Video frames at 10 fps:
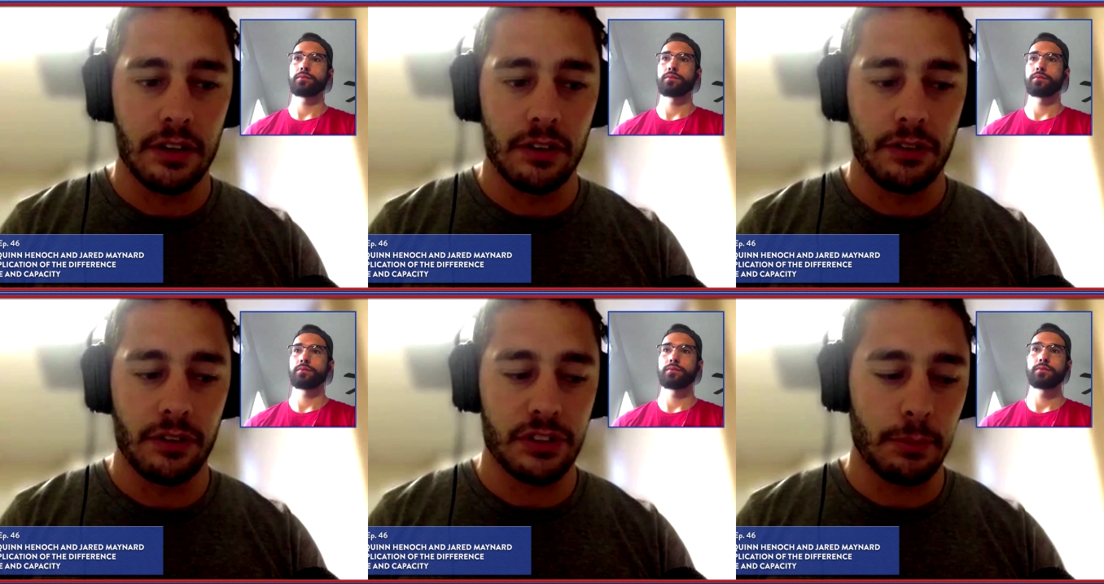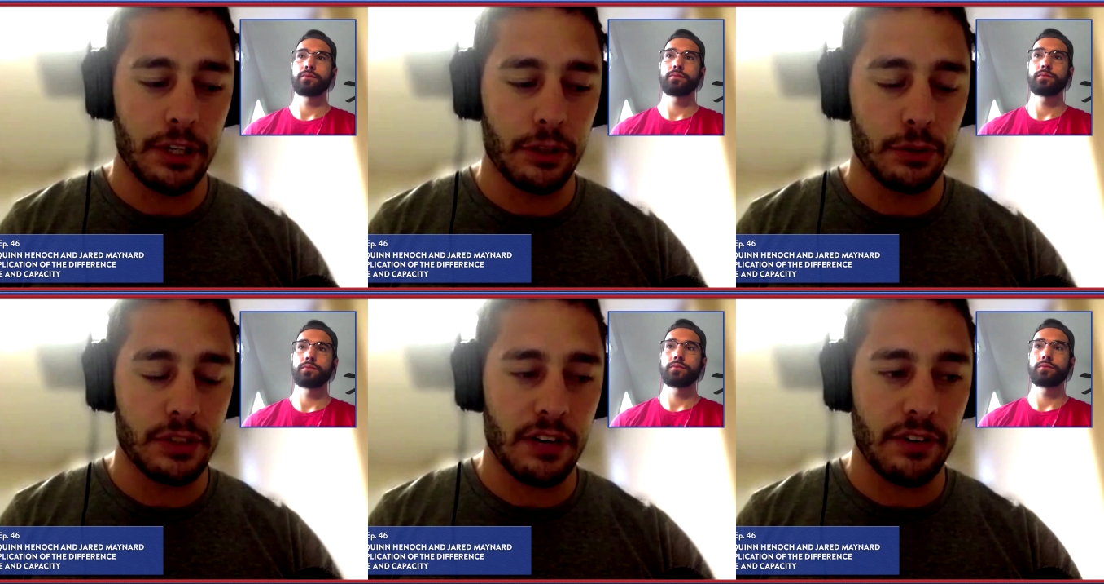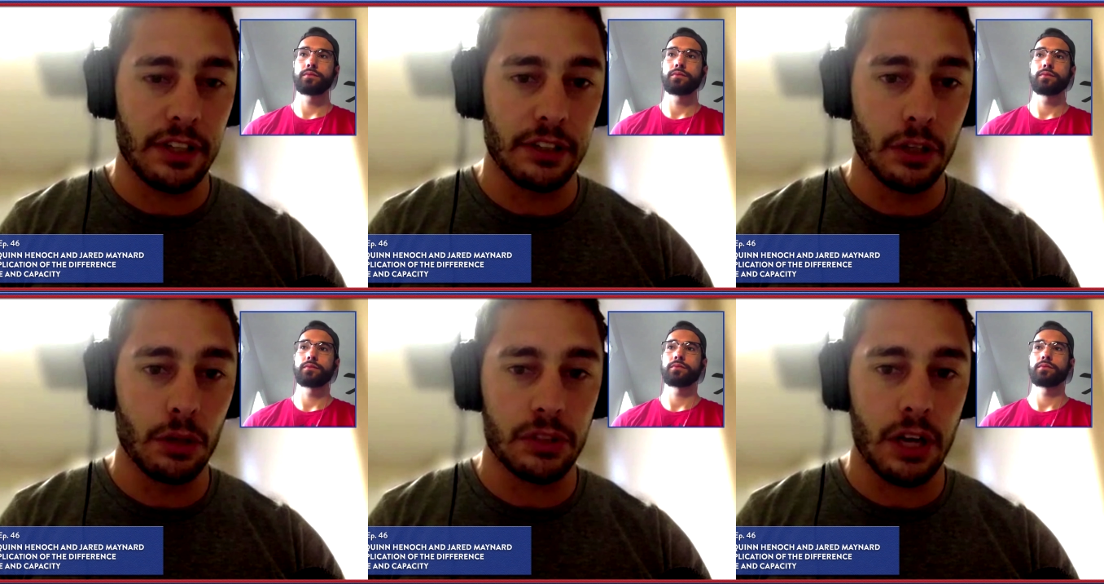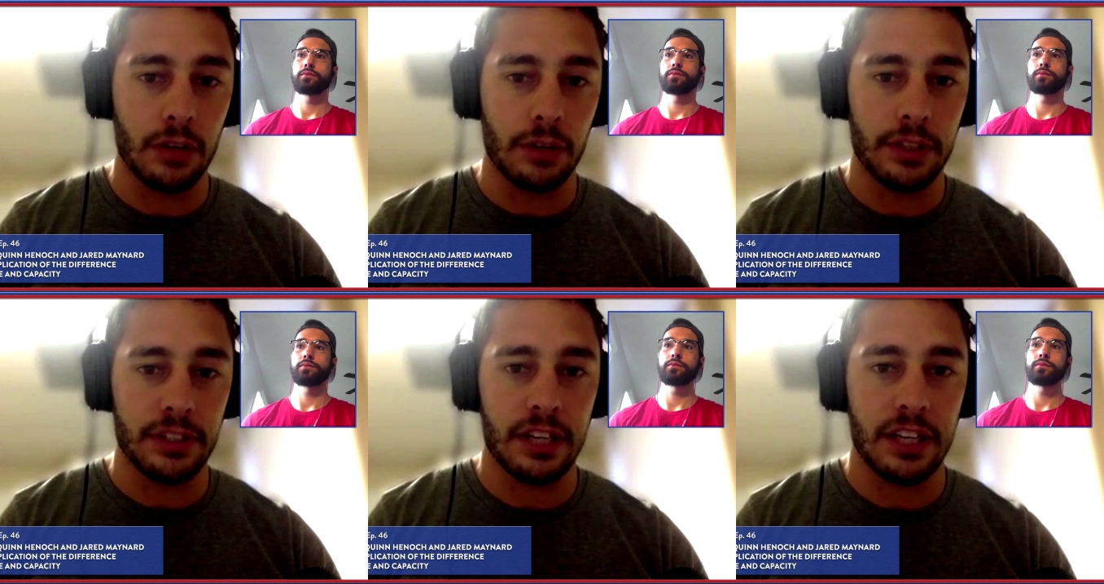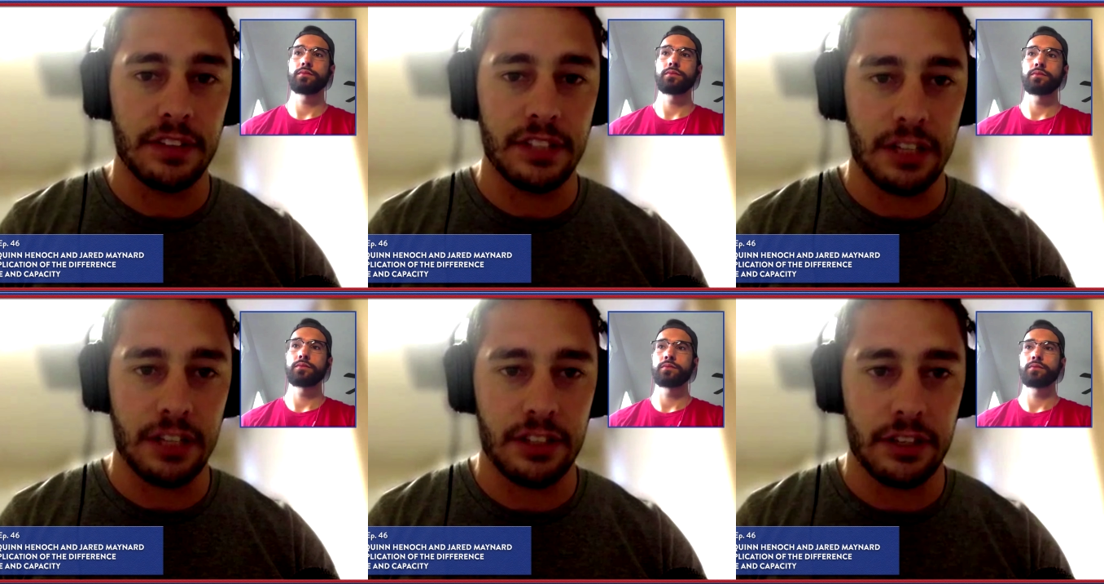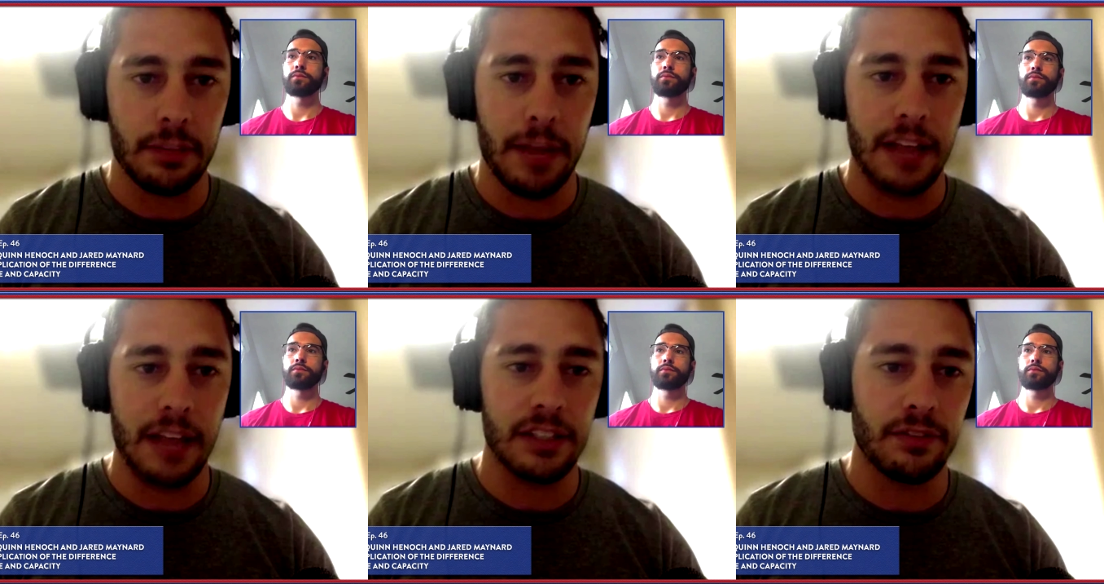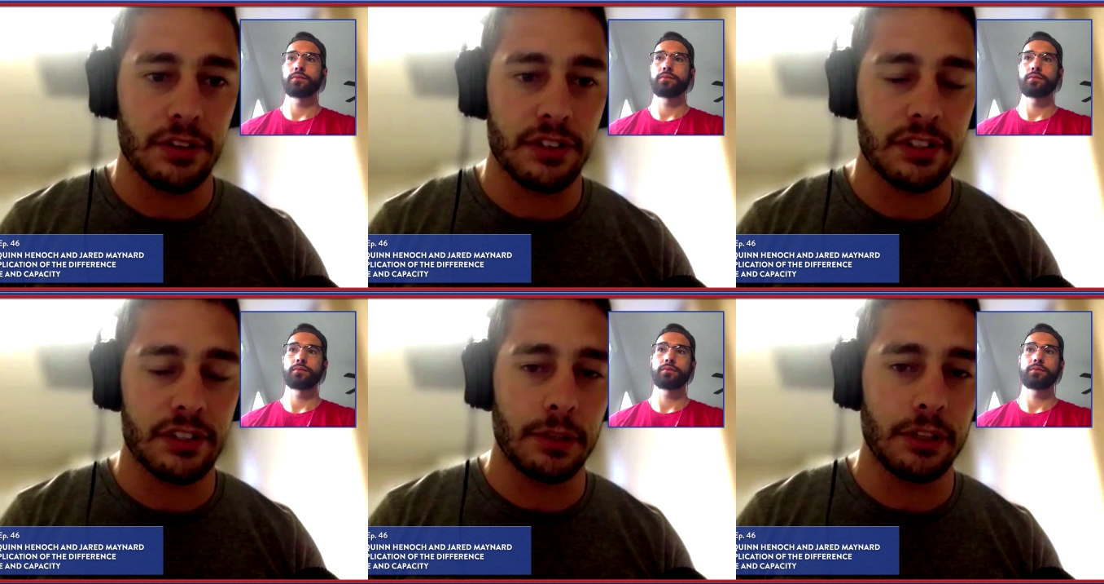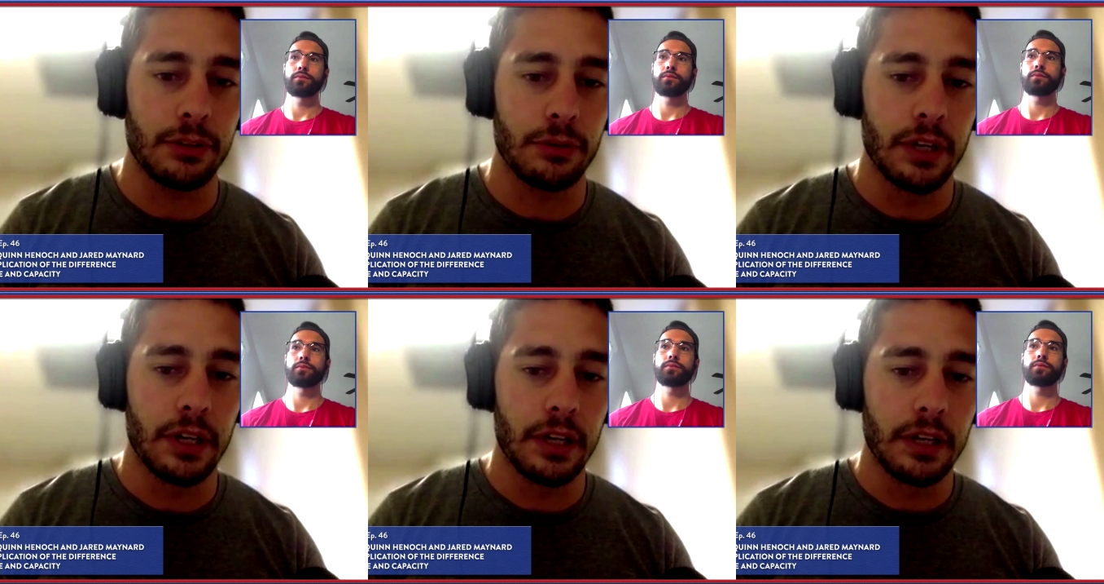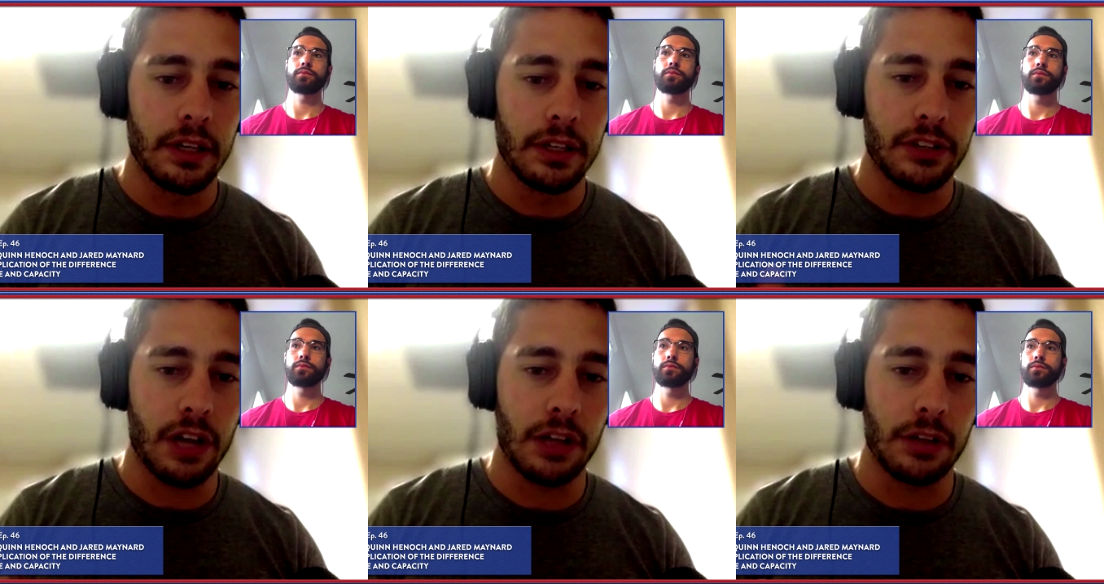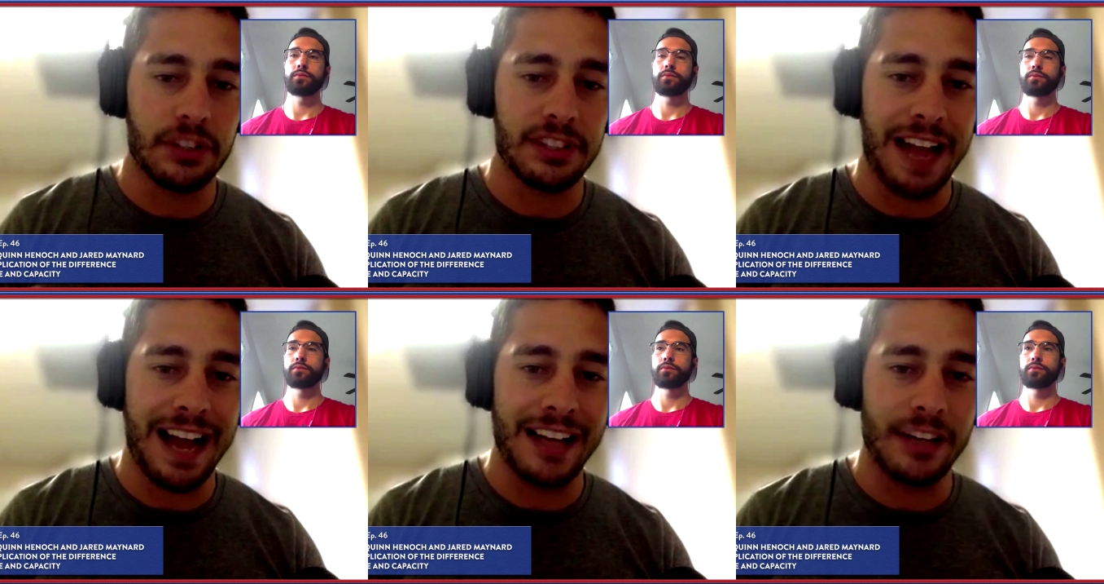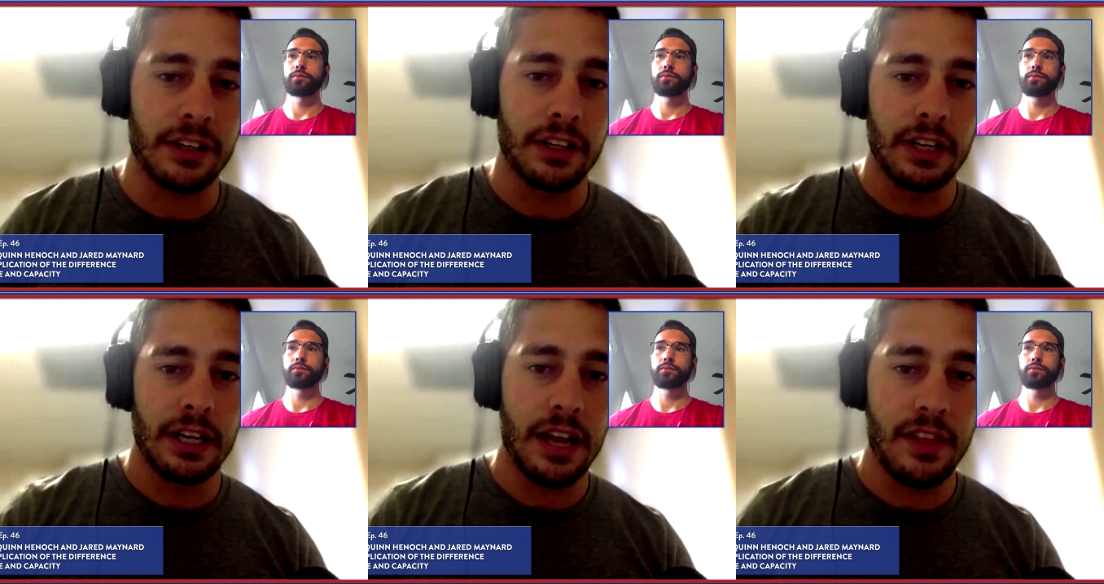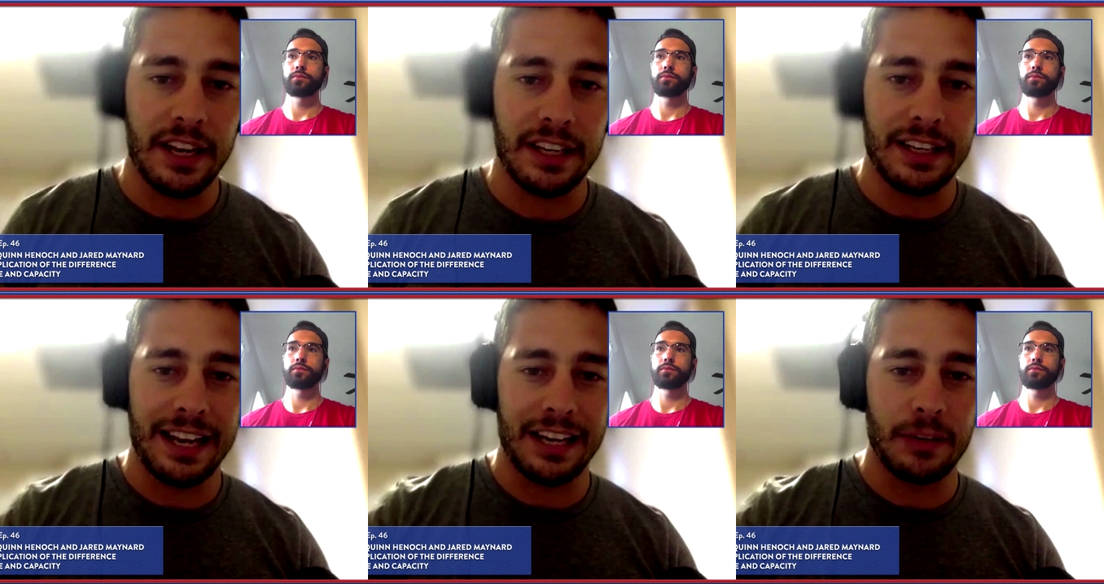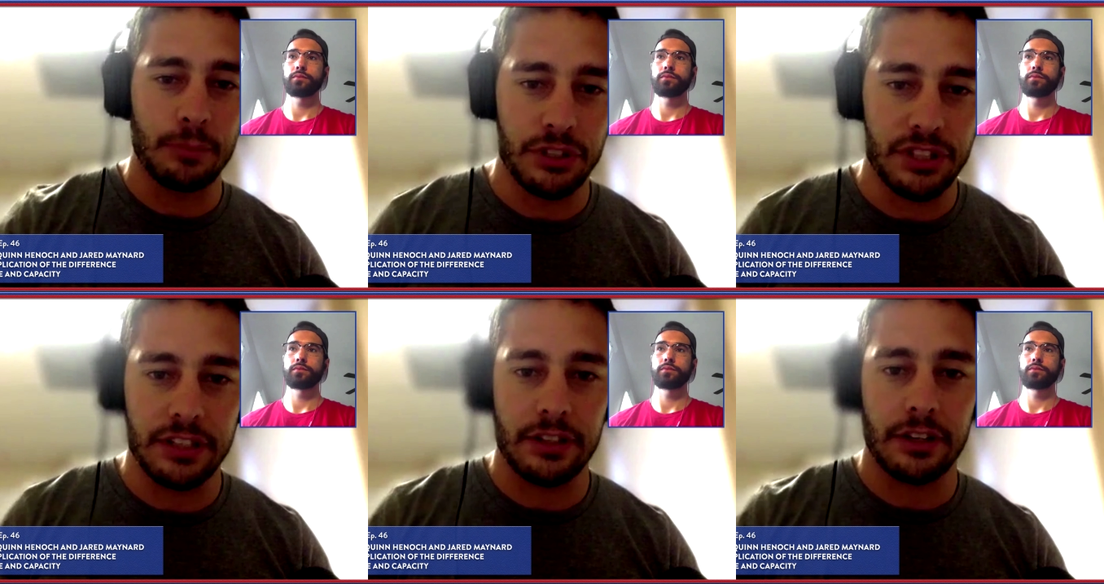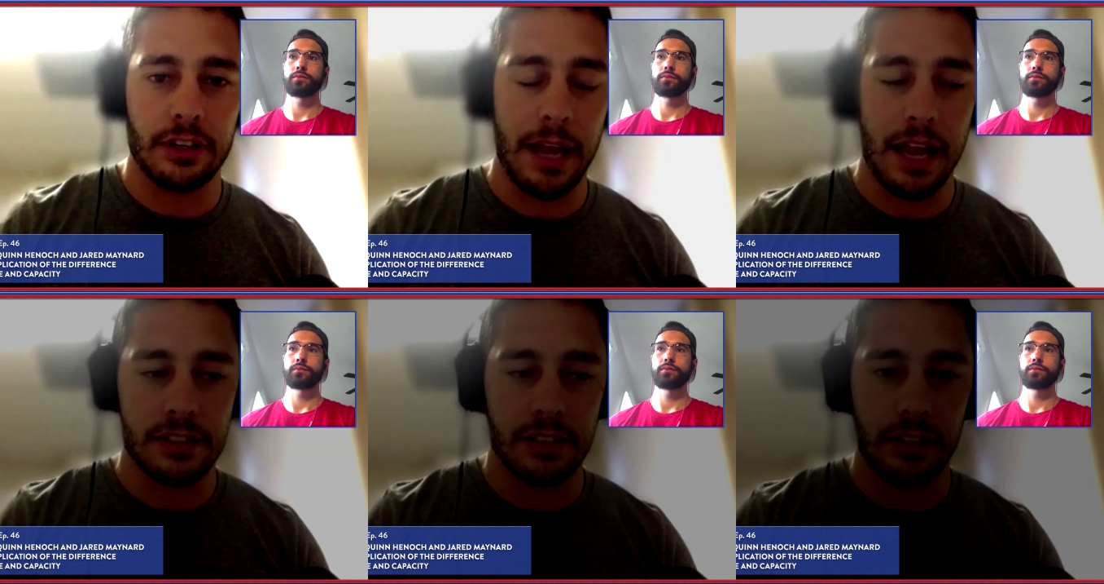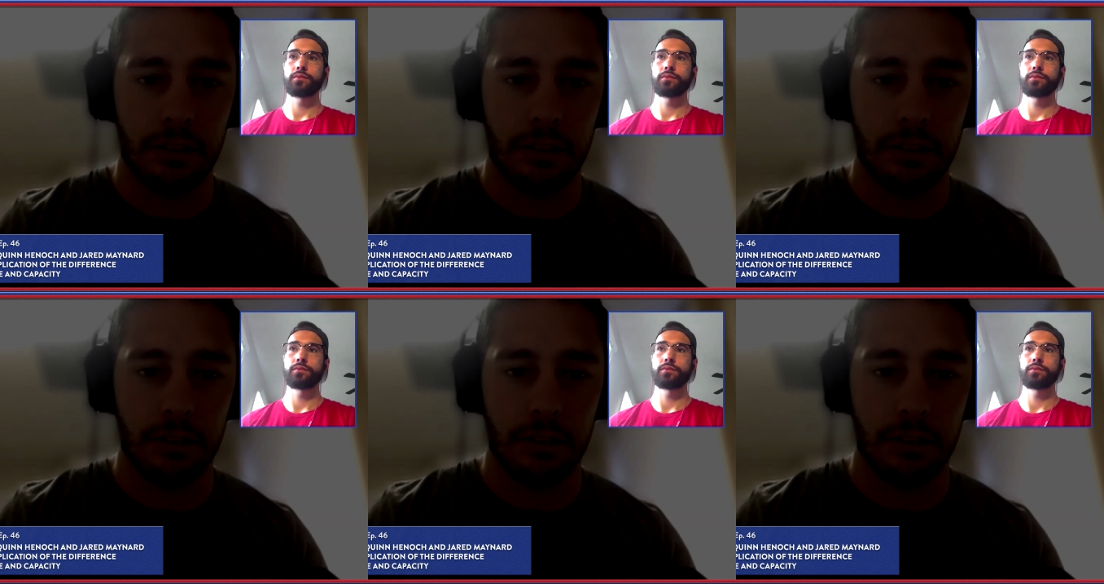Speaker 1: for somebody who's got a very low tolerance, not even touching their capacity, versus someone who their tolerance is higher and they can push into their capacity a little